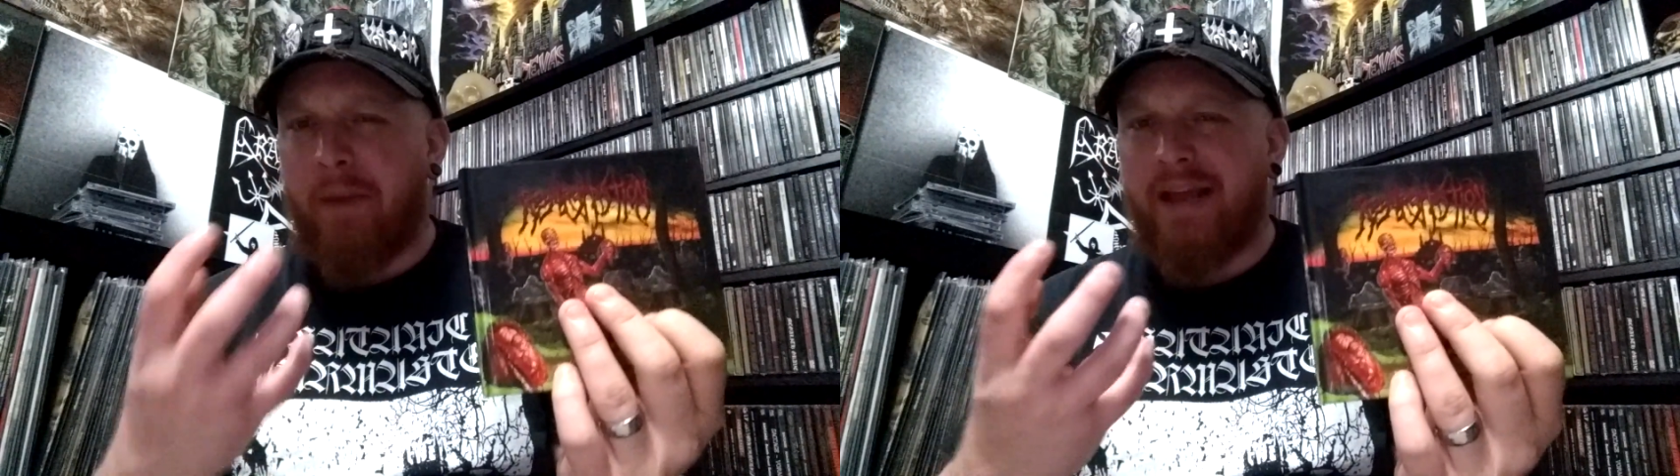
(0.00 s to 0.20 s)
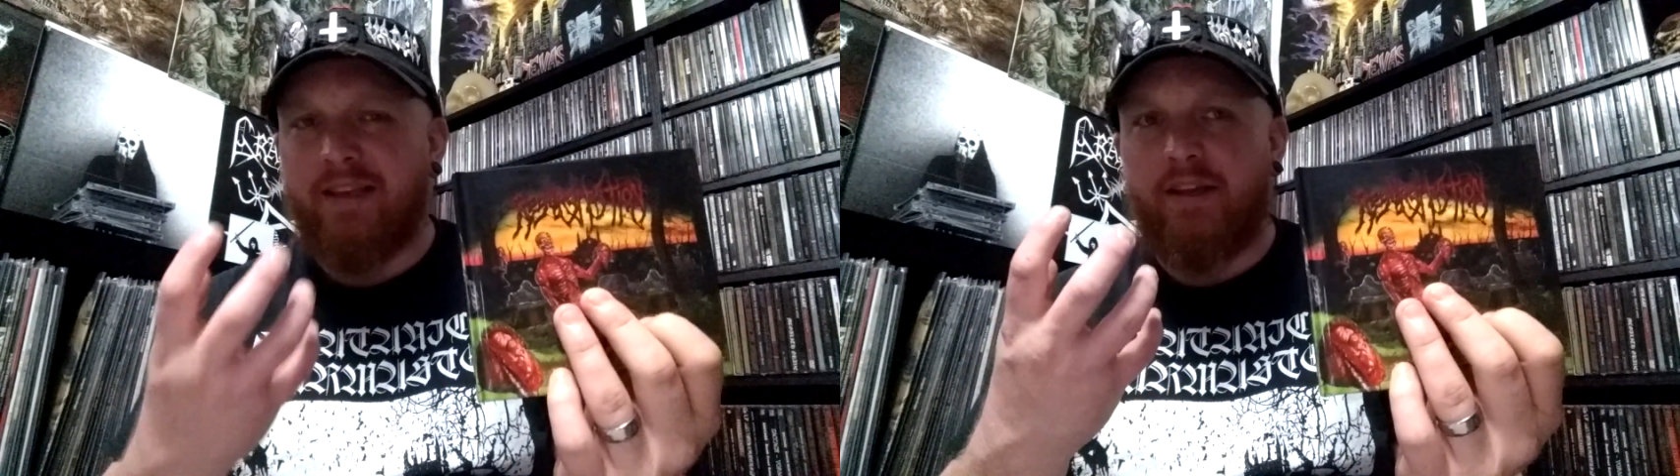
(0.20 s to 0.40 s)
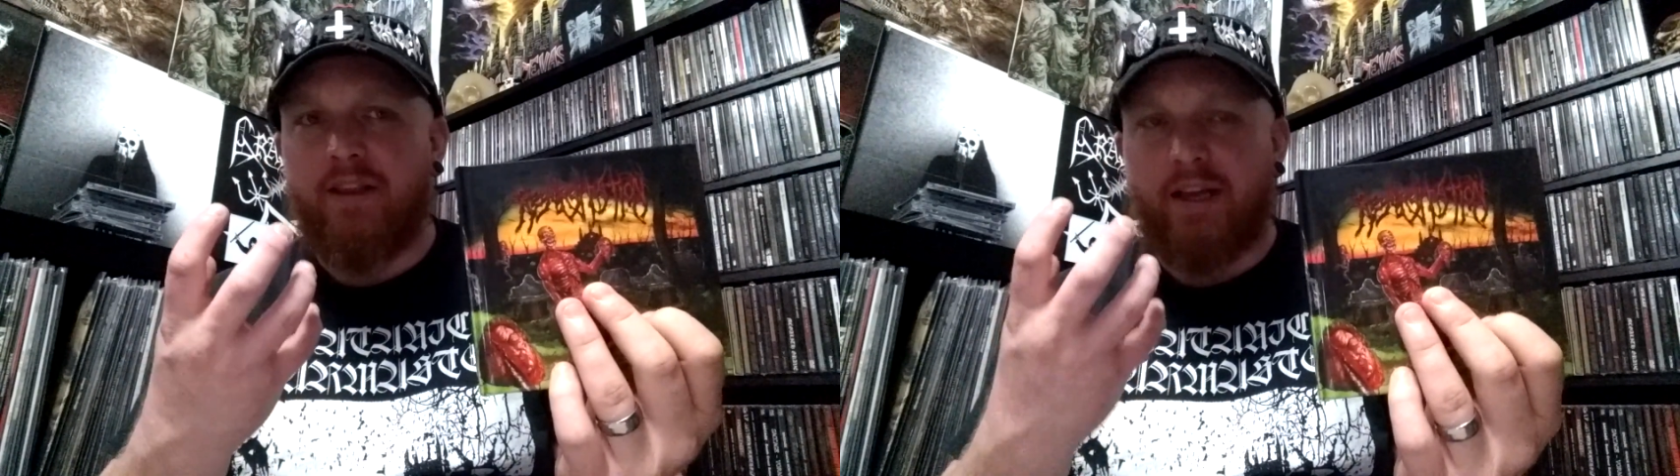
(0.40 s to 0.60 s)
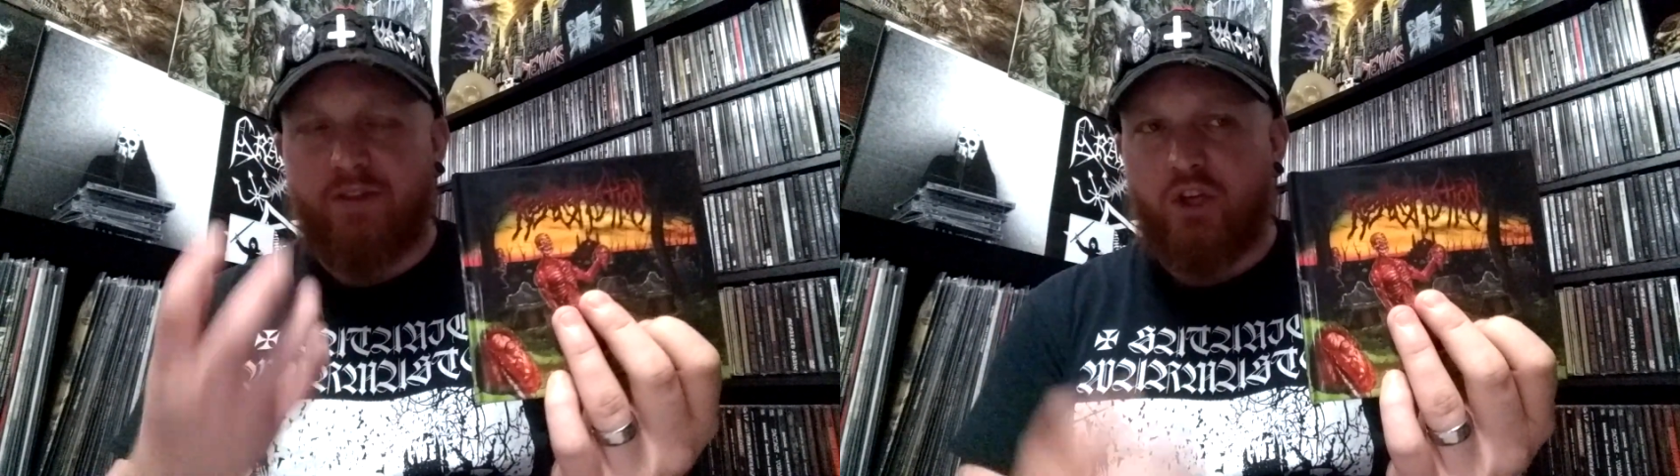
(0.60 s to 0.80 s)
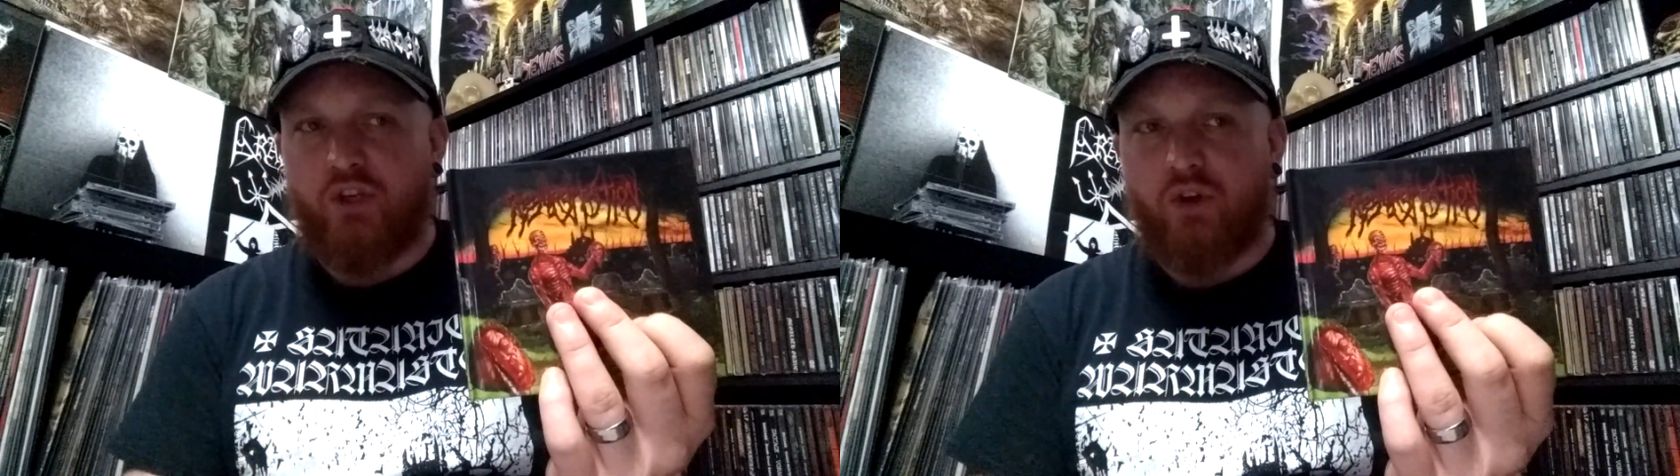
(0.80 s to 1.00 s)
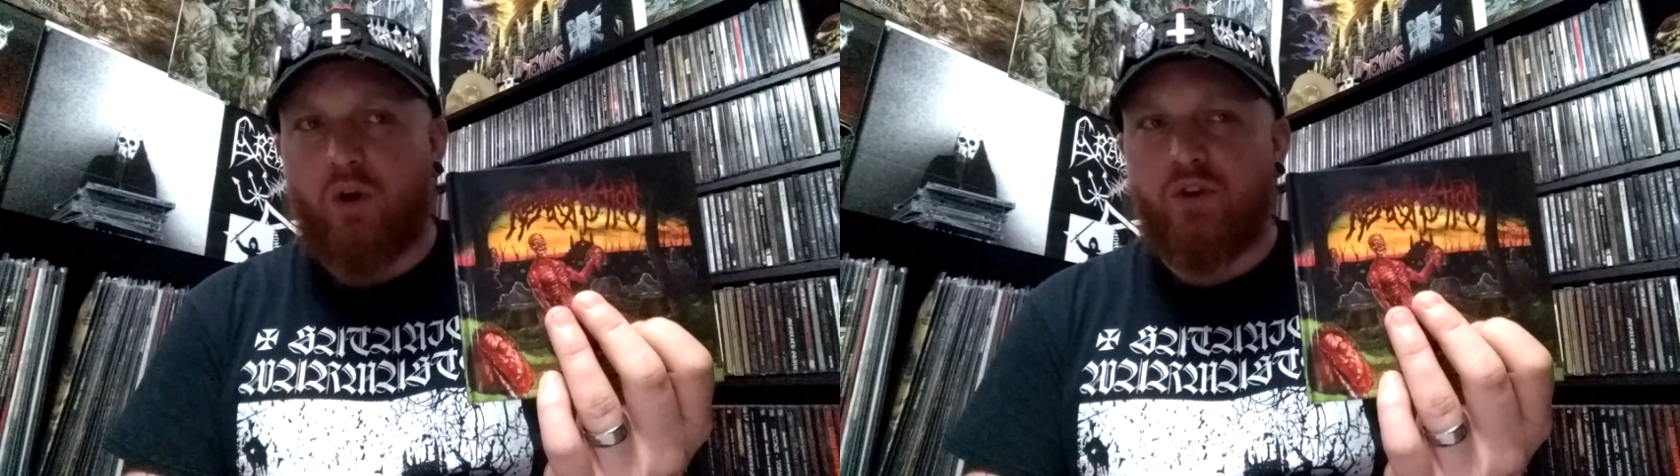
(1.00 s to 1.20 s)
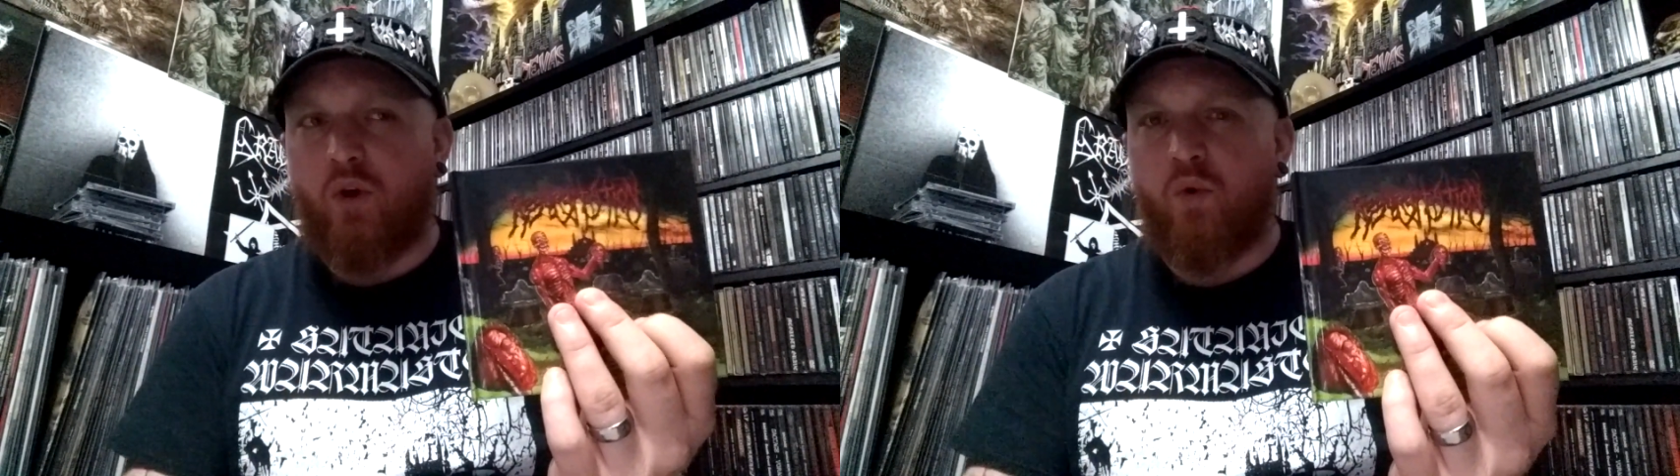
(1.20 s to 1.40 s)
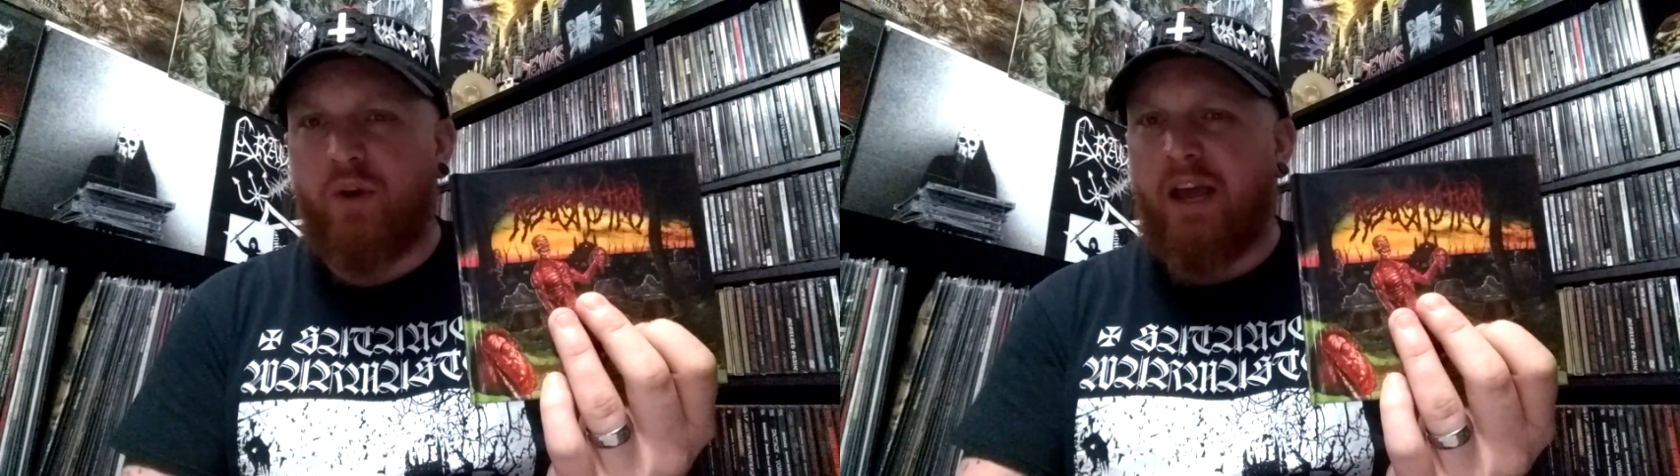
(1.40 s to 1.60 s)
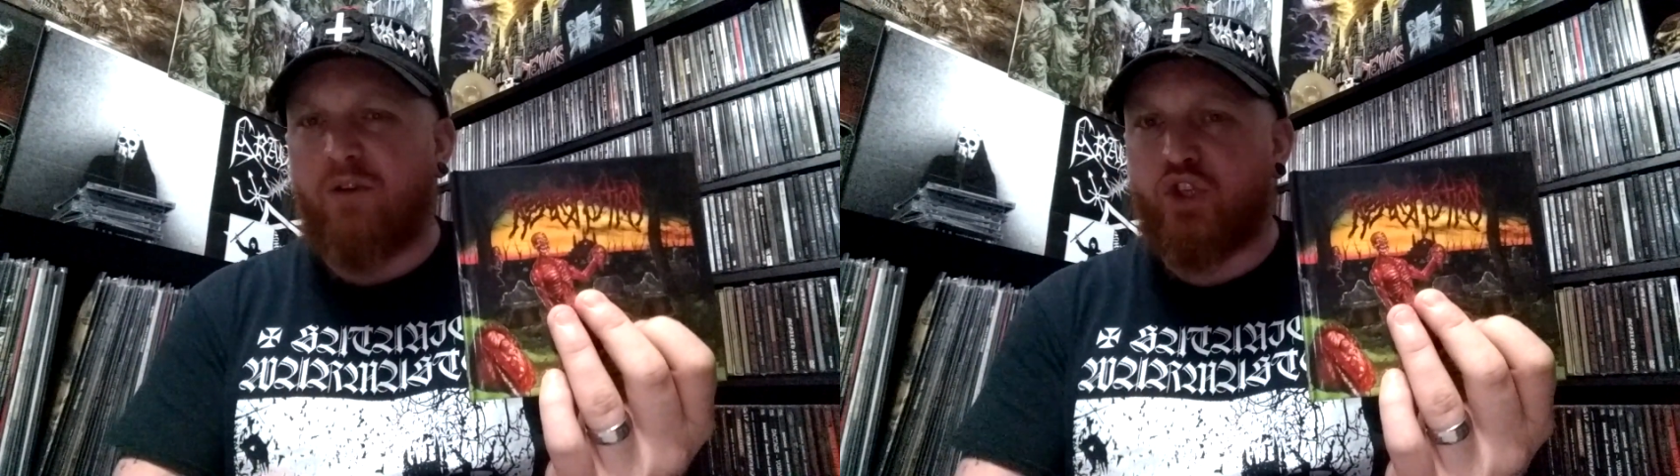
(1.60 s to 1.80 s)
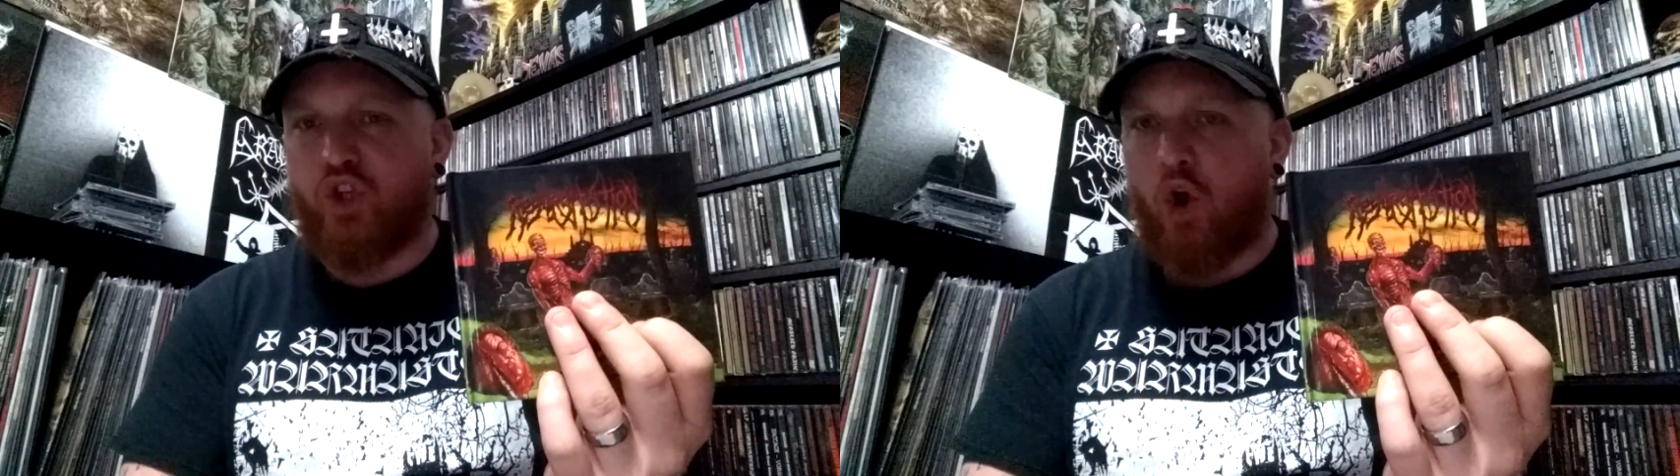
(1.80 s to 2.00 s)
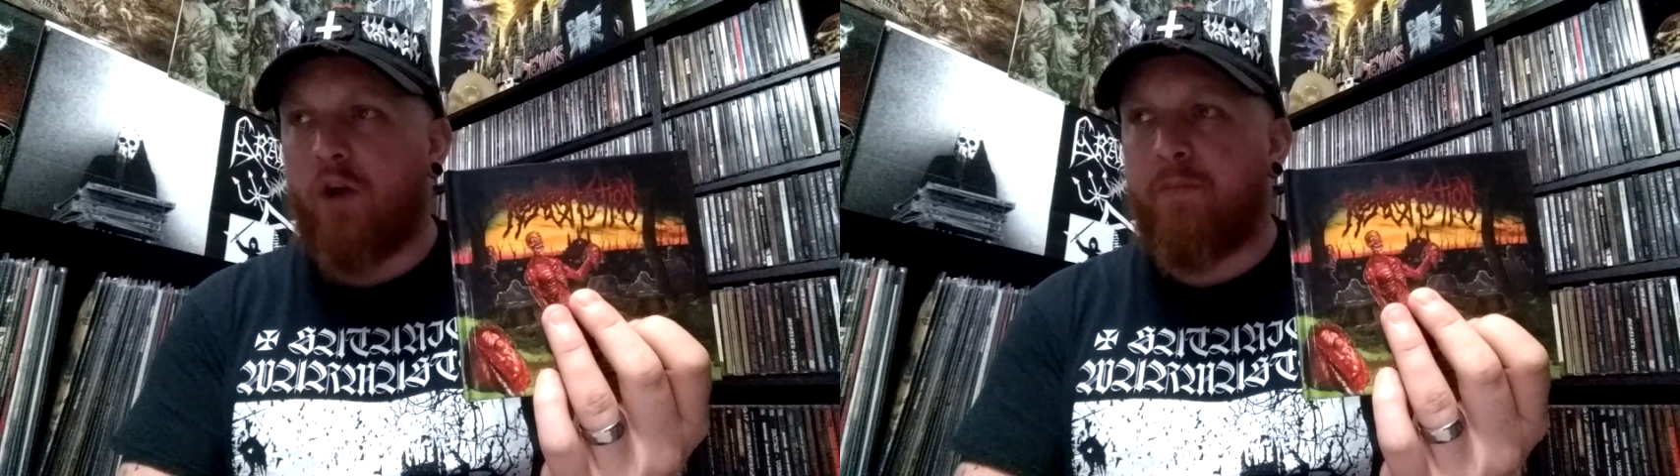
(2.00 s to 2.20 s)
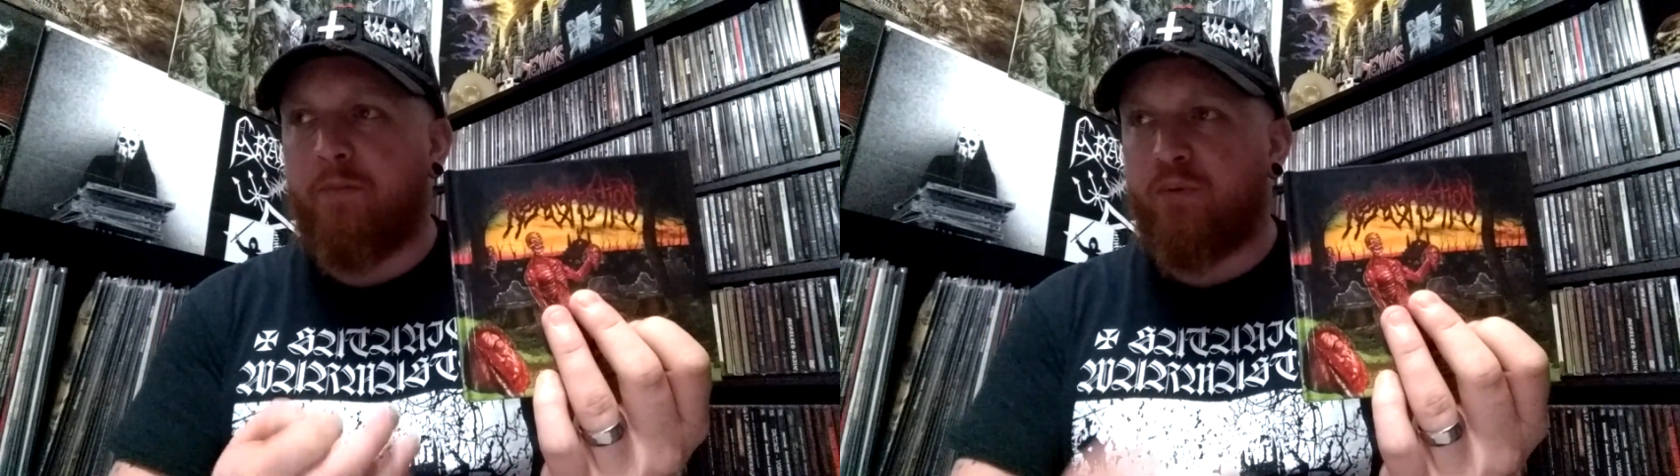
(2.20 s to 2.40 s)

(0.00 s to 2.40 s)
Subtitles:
mainly like the guitar tone and how sharp and